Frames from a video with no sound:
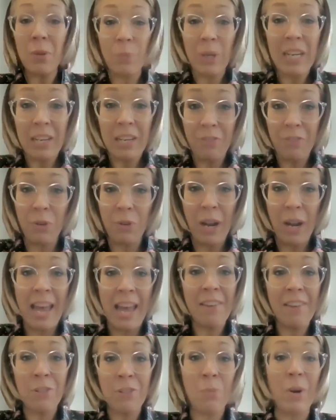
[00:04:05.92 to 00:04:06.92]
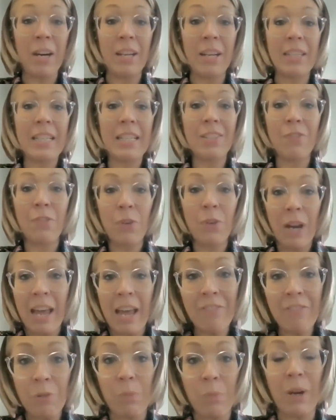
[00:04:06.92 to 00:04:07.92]
really for everyone. It's for
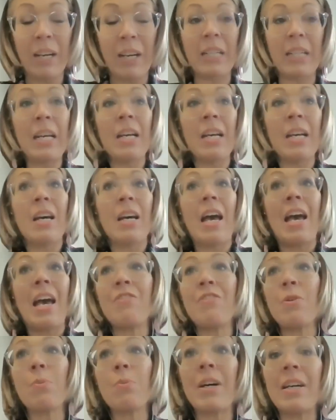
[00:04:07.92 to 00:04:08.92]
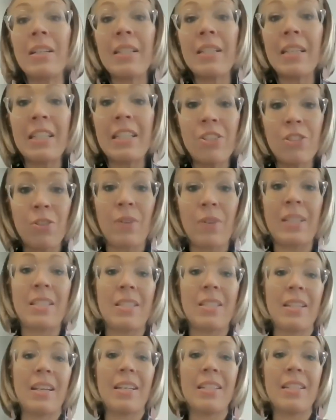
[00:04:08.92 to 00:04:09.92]
everyone. Everyone
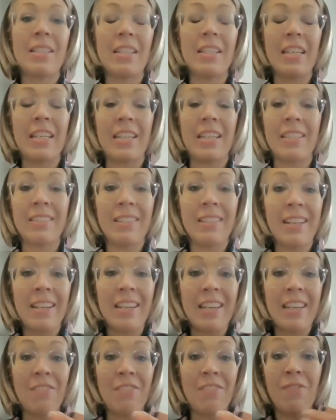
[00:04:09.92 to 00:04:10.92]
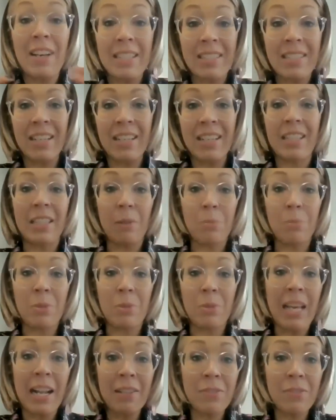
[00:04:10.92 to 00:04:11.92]
interested in investing in
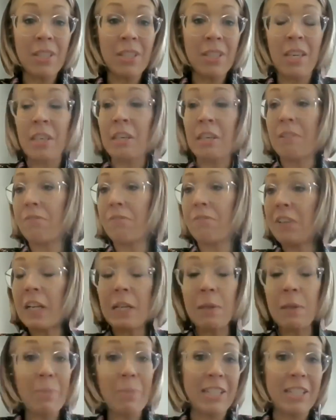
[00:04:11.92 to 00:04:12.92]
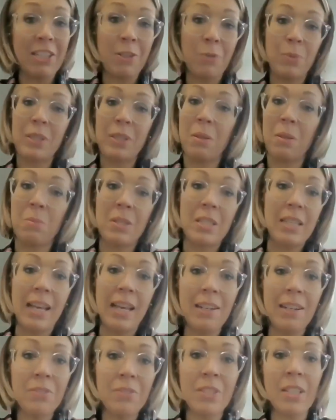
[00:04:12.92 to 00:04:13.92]
themselves, in feeling better with
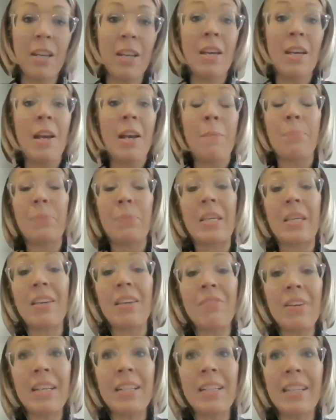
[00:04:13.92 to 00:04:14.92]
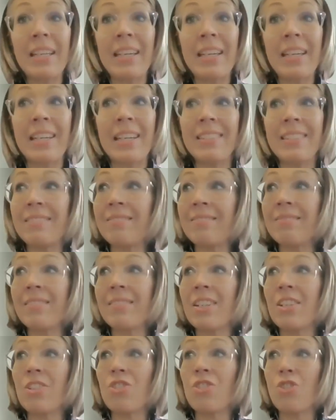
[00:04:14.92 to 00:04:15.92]
themselves, even in
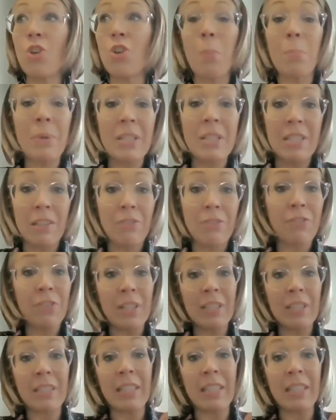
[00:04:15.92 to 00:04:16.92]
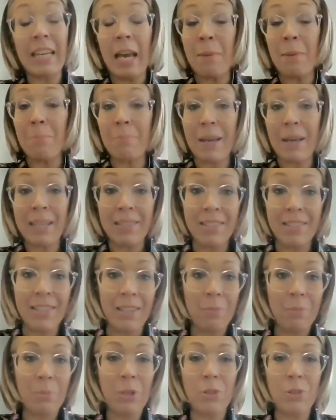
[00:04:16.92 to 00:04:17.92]
shopping differently and
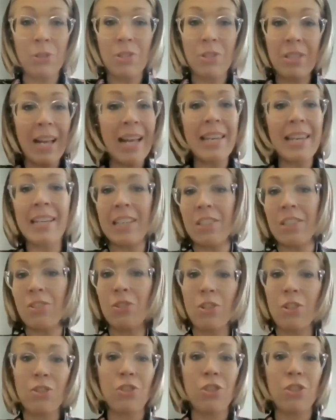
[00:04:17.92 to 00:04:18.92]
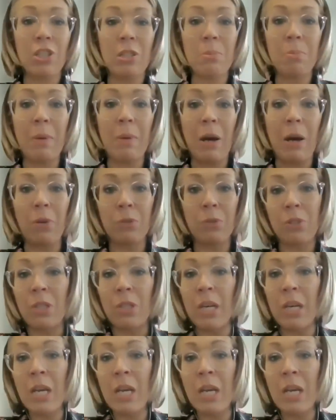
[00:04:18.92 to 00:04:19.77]
better, because styling is not just about